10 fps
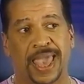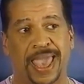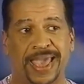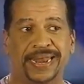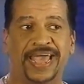
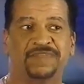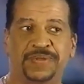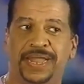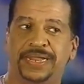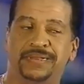And last but
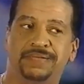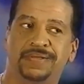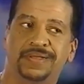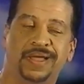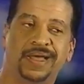not
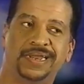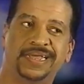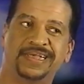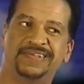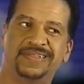
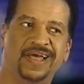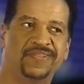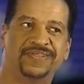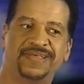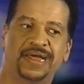least,
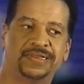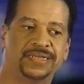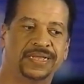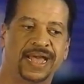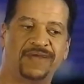another
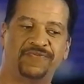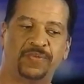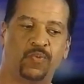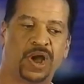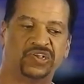talented guy from the
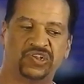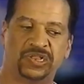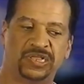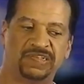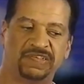Washington
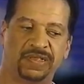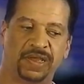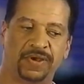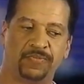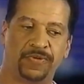D.C.
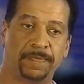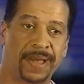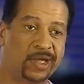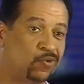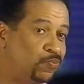area, Brother
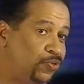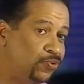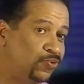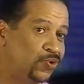Michael Pugh,